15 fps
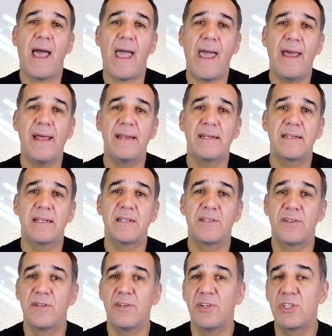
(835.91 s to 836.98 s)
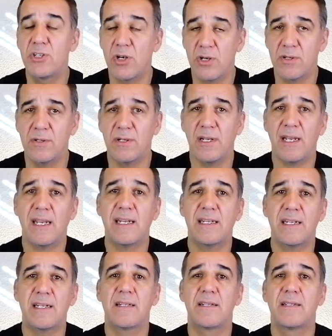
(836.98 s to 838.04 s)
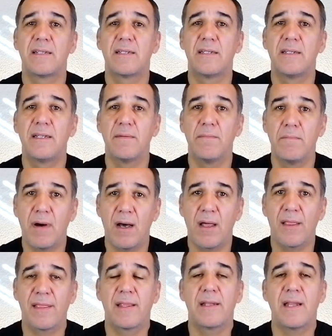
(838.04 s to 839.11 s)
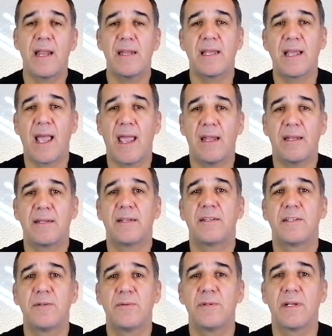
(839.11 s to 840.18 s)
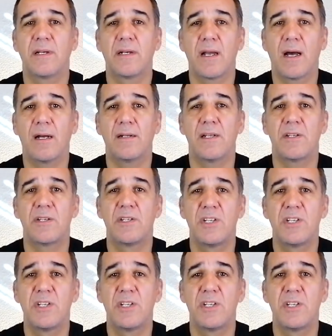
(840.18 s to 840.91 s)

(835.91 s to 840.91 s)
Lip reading: And June, it is the month dedicated to the goddess